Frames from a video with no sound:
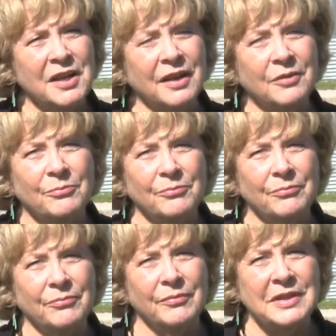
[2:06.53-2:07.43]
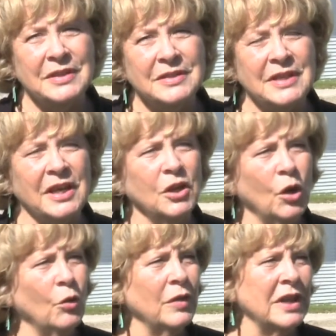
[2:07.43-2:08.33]
of say,
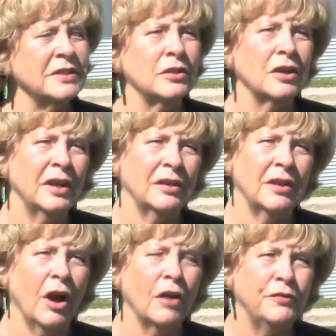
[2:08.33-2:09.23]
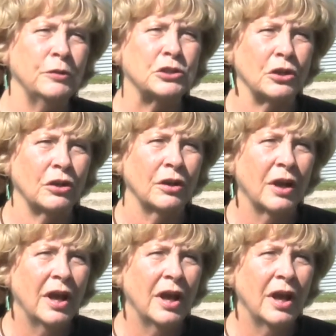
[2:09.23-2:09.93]
let's look at our future,